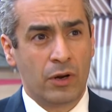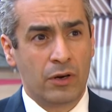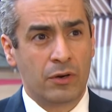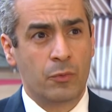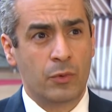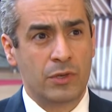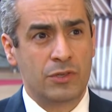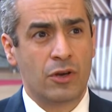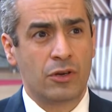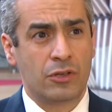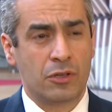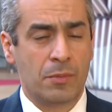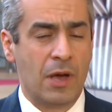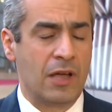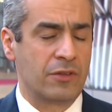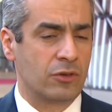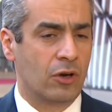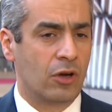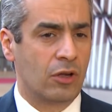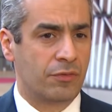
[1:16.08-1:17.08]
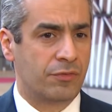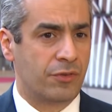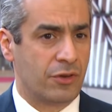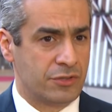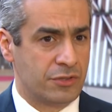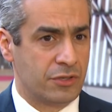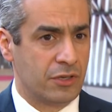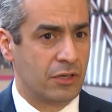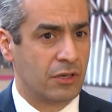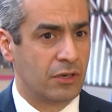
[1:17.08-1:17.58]
We talked about all
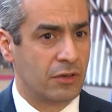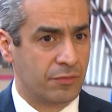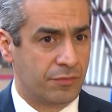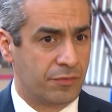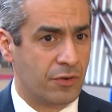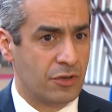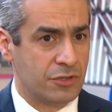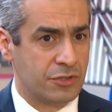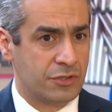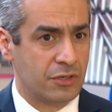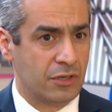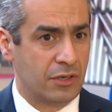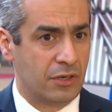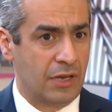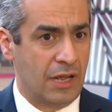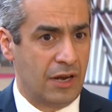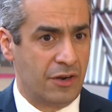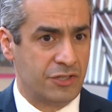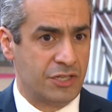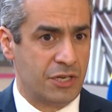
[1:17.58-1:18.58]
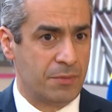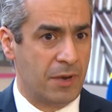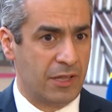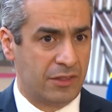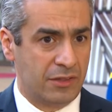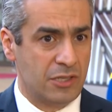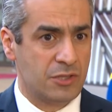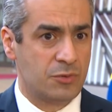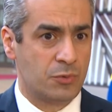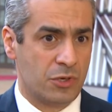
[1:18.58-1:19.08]
fossil energy,
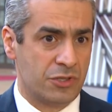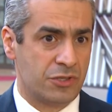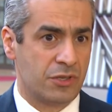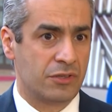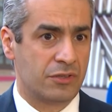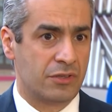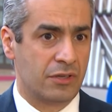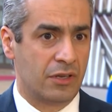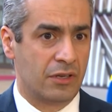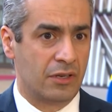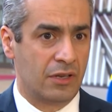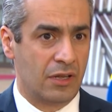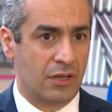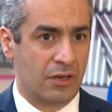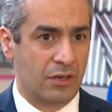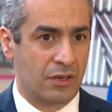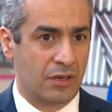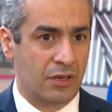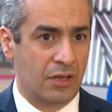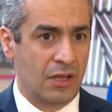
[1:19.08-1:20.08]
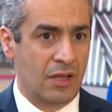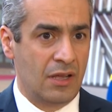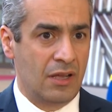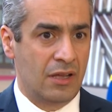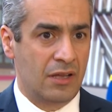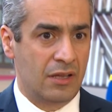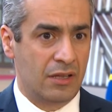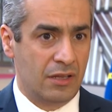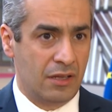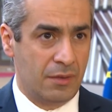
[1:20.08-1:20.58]
but this wasn't a
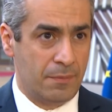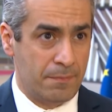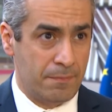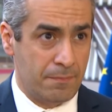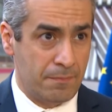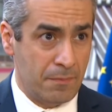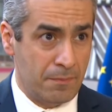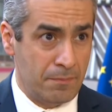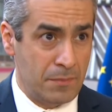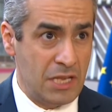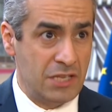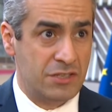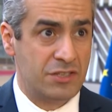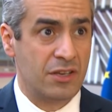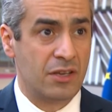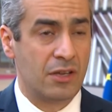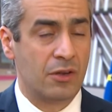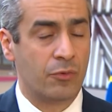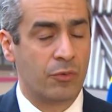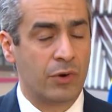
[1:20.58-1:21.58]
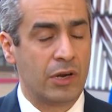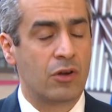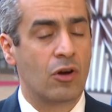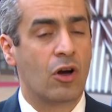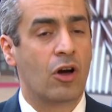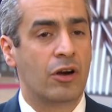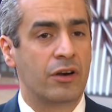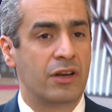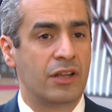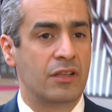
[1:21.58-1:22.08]
meeting
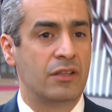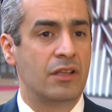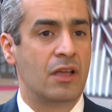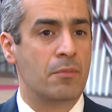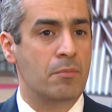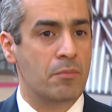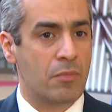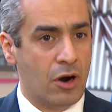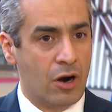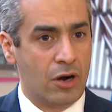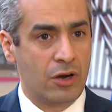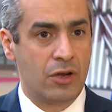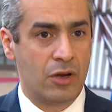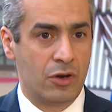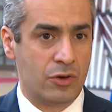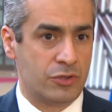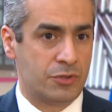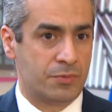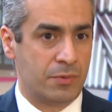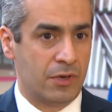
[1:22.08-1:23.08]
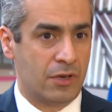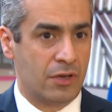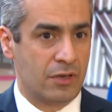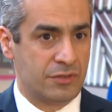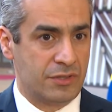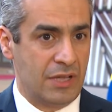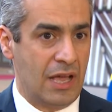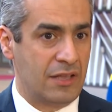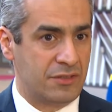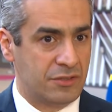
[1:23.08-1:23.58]
regarding embargoes,
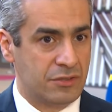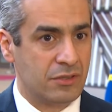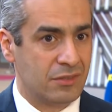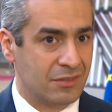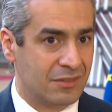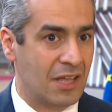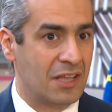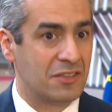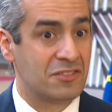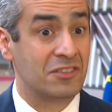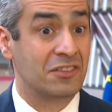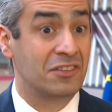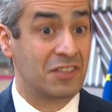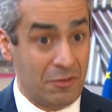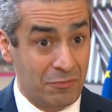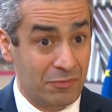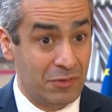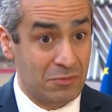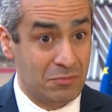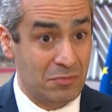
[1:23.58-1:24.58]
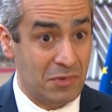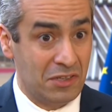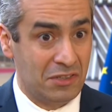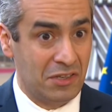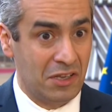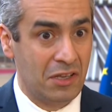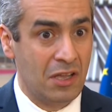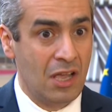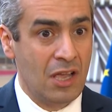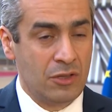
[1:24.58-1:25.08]
because that's a different
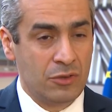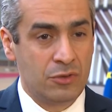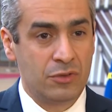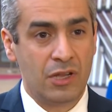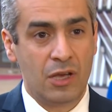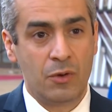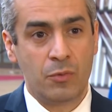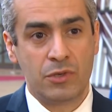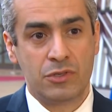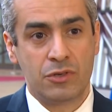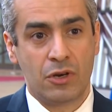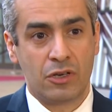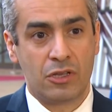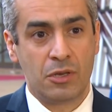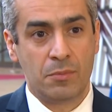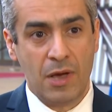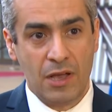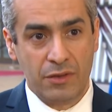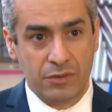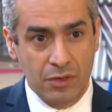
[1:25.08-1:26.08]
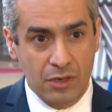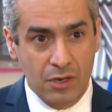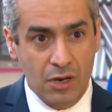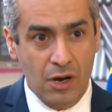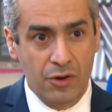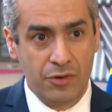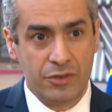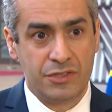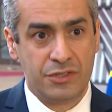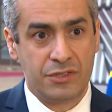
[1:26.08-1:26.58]
meeting. Today we talked about the
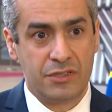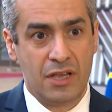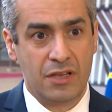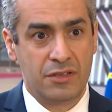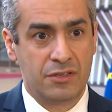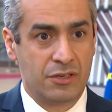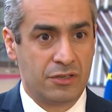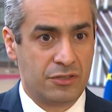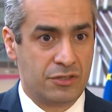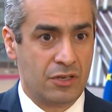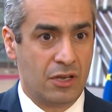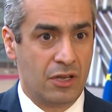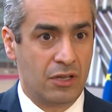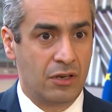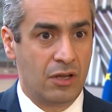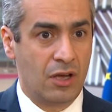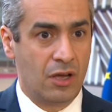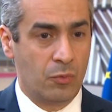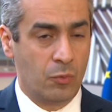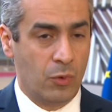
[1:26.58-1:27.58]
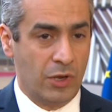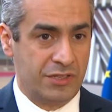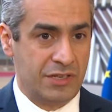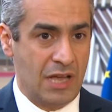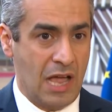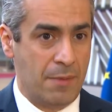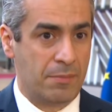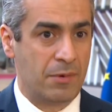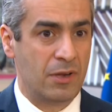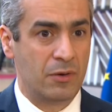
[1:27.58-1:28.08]
current status on what's
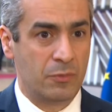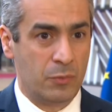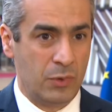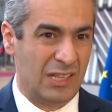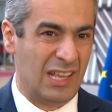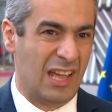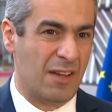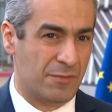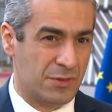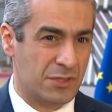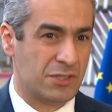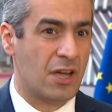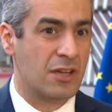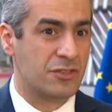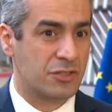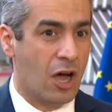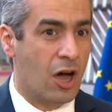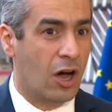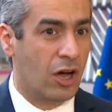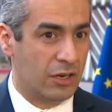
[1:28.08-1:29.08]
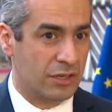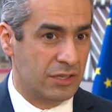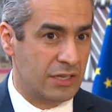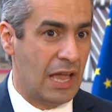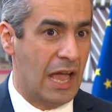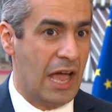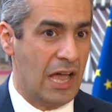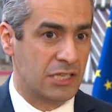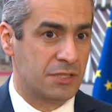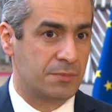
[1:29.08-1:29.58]
happened, with emphasis on
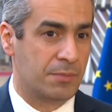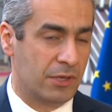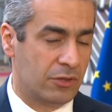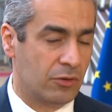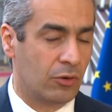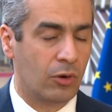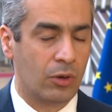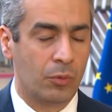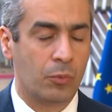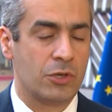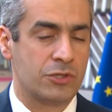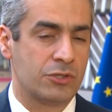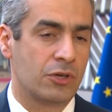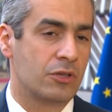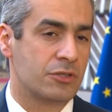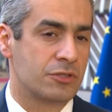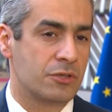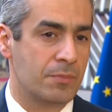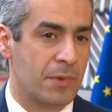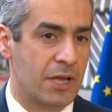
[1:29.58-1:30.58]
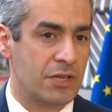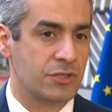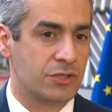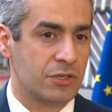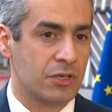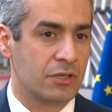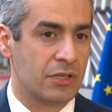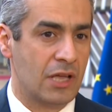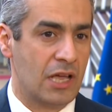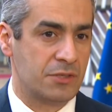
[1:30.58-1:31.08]
gas, but oil was also
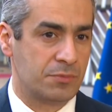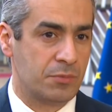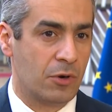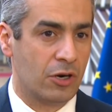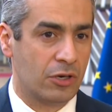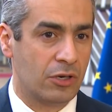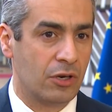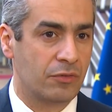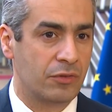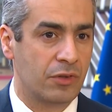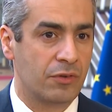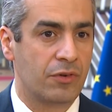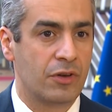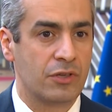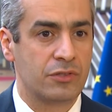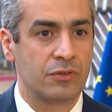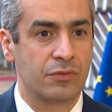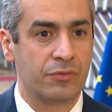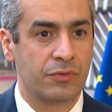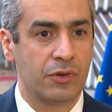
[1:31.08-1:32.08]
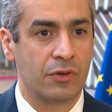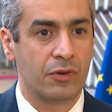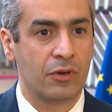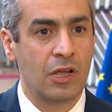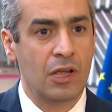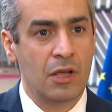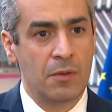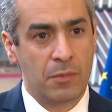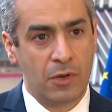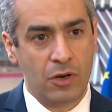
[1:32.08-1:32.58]
mentioned as part of the fossil fuel,
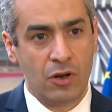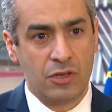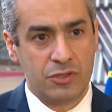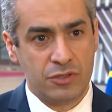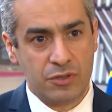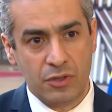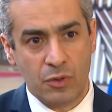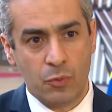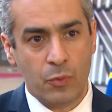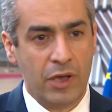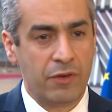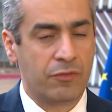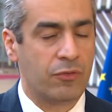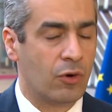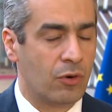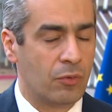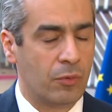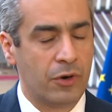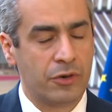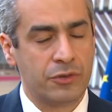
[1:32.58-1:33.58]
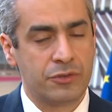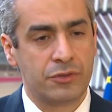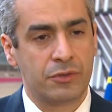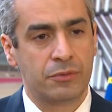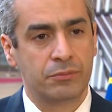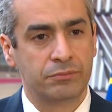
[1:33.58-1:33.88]
but also the way forward.